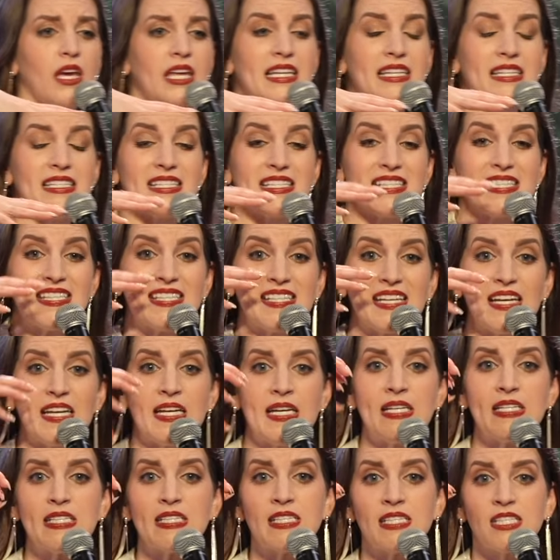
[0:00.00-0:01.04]
can
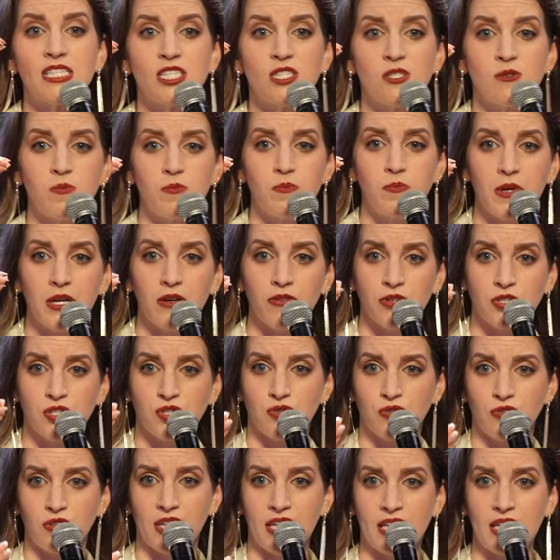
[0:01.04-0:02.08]
see
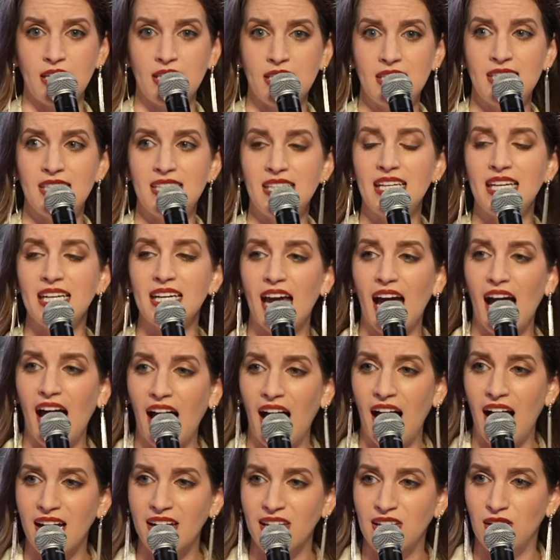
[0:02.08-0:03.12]
spiritually, see it
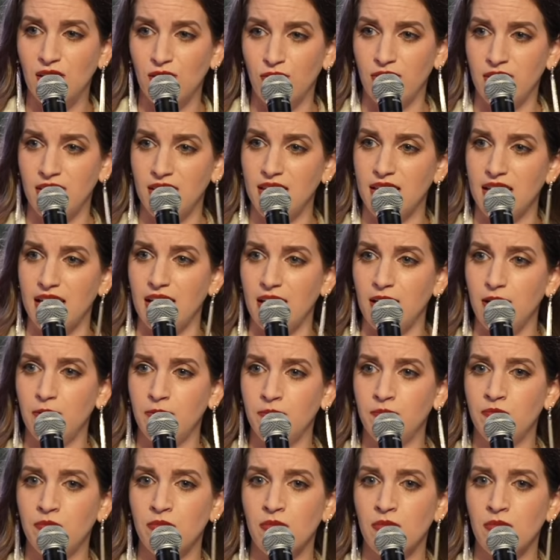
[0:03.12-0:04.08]
accurately.